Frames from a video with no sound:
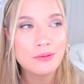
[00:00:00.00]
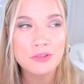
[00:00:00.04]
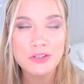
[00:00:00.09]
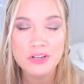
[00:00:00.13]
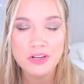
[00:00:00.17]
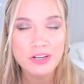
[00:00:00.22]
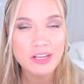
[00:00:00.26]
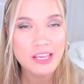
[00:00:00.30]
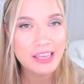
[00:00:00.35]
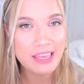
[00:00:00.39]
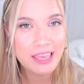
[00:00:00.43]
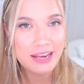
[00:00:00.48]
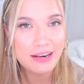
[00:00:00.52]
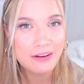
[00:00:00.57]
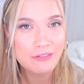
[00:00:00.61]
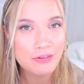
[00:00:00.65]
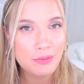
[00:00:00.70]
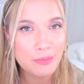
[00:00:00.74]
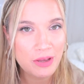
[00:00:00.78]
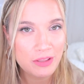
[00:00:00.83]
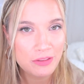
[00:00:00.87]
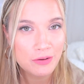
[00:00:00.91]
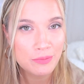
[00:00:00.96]
sure you can get it
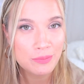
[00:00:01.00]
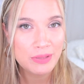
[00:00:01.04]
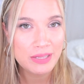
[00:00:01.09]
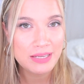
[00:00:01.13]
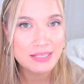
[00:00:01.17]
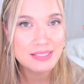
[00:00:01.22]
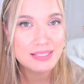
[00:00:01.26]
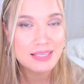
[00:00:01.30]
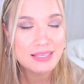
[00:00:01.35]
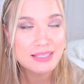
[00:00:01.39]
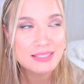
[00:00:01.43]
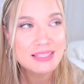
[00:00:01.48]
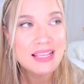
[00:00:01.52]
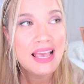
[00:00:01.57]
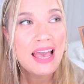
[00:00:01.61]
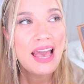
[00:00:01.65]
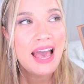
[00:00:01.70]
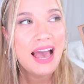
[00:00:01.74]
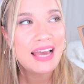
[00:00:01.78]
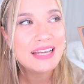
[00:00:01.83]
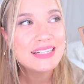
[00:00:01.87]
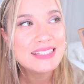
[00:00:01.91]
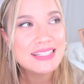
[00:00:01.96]
from other places.
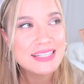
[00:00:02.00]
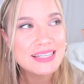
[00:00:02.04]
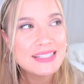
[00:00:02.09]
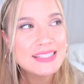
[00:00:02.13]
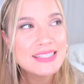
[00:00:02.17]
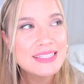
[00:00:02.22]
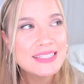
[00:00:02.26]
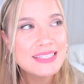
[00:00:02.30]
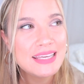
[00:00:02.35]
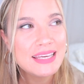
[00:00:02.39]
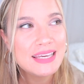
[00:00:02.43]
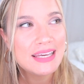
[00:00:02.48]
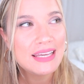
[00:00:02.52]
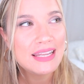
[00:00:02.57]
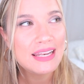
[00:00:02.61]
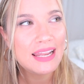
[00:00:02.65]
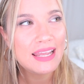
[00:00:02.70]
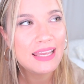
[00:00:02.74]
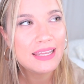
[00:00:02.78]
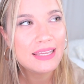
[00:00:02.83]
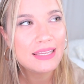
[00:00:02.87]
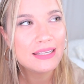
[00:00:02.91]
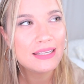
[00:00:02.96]
I did see it
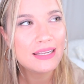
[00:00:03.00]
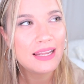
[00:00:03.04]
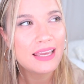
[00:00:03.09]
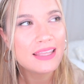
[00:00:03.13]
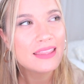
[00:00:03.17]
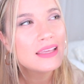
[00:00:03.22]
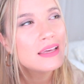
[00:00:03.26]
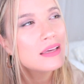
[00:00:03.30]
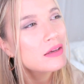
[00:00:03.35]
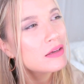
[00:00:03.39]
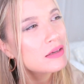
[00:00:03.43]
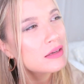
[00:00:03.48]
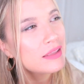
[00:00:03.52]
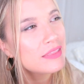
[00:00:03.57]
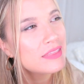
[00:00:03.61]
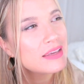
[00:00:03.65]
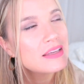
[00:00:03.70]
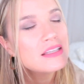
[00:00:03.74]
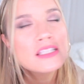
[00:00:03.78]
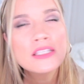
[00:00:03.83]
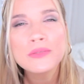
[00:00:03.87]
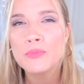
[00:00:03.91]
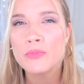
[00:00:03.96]
in, I
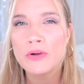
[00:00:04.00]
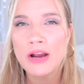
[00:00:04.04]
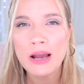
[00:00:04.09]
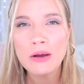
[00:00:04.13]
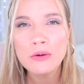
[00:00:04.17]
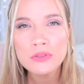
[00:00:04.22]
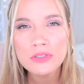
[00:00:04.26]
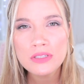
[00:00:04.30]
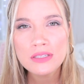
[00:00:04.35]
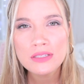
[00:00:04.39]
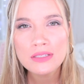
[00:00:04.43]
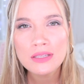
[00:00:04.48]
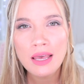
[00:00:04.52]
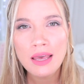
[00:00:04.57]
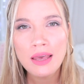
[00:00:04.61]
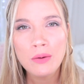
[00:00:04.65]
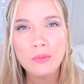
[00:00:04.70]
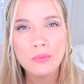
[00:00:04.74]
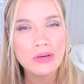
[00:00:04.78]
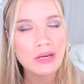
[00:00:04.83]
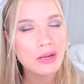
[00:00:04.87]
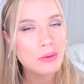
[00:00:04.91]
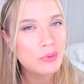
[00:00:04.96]
think Sprouts
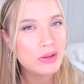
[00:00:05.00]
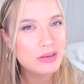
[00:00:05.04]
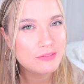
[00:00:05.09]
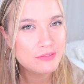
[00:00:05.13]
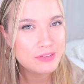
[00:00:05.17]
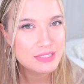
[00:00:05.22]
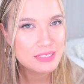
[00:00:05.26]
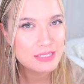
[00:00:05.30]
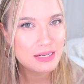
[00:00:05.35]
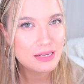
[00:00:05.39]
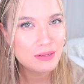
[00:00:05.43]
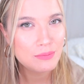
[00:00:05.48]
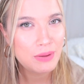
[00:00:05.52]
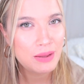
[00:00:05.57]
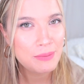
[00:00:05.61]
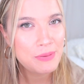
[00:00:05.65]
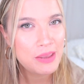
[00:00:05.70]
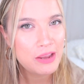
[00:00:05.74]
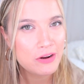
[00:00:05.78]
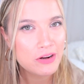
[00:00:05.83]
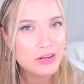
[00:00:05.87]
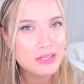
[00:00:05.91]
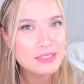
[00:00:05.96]
when I went and visited my
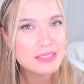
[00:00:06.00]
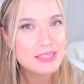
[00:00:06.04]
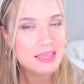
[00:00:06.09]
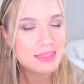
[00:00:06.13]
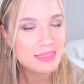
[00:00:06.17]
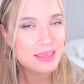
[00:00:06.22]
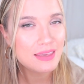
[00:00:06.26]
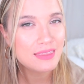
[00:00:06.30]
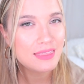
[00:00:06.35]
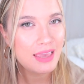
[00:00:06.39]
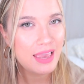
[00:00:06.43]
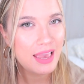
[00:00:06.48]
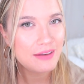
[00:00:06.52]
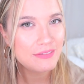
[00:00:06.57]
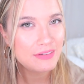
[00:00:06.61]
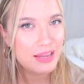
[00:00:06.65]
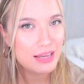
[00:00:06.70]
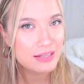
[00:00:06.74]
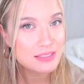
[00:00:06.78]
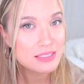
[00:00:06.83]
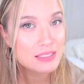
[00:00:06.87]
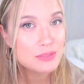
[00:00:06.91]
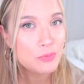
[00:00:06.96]
parents. I think they have it
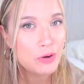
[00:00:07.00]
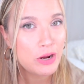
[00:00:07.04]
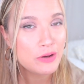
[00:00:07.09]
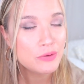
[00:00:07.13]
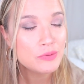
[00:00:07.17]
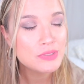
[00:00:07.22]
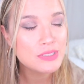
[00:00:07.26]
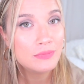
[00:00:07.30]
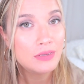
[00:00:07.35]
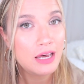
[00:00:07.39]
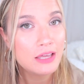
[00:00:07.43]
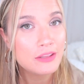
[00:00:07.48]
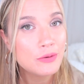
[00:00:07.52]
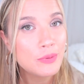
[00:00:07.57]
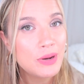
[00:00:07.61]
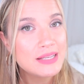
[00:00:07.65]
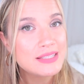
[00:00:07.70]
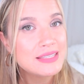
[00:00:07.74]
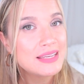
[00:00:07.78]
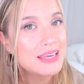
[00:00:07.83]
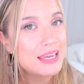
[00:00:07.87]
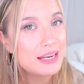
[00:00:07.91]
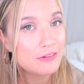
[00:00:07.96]
at Sprouts.
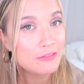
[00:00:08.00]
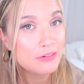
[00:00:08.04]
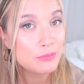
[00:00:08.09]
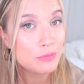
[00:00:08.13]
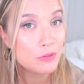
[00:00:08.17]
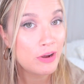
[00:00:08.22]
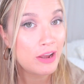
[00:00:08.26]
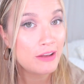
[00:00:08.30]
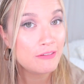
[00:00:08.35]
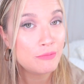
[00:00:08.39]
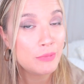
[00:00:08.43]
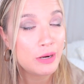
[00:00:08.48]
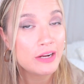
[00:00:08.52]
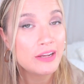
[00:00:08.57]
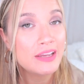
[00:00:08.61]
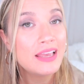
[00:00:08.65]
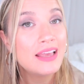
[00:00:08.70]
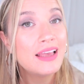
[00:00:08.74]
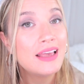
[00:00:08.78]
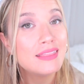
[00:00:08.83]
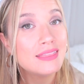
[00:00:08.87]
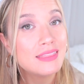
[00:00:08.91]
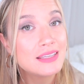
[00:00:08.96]
Otherwise, I get it from Thrive
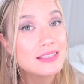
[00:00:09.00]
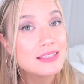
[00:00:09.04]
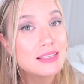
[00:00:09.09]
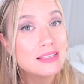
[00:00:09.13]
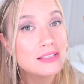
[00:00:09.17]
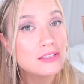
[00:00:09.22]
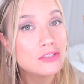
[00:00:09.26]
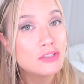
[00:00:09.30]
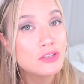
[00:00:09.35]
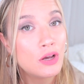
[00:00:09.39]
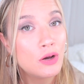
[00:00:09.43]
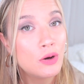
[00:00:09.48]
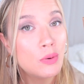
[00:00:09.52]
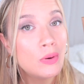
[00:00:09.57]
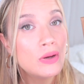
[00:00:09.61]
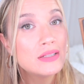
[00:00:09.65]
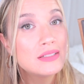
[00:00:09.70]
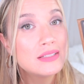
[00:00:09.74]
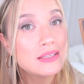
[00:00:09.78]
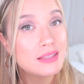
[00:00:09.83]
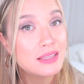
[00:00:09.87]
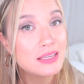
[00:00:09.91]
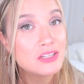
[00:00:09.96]
Market and this is so
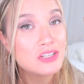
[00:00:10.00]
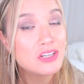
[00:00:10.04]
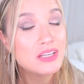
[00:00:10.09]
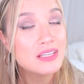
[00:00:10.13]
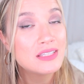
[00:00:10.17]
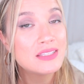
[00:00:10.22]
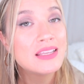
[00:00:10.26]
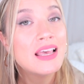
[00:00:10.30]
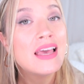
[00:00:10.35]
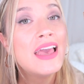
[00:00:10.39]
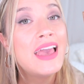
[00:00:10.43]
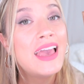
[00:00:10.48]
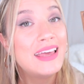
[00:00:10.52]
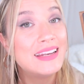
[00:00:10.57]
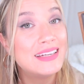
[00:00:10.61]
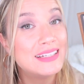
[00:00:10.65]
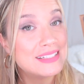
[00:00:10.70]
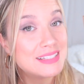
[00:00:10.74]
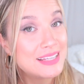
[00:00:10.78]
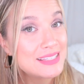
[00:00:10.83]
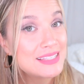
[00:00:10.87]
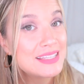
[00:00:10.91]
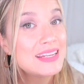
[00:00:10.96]
delicious and it
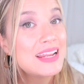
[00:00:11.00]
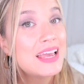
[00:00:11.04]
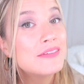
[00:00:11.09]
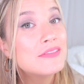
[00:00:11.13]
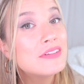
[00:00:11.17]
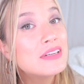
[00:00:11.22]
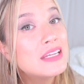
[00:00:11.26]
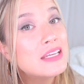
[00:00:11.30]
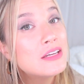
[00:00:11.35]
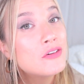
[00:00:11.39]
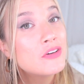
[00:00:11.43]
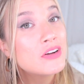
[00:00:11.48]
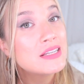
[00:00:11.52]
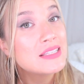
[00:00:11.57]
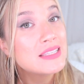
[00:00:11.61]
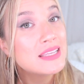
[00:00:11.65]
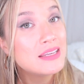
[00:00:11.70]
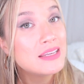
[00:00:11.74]
doesn't have any crazy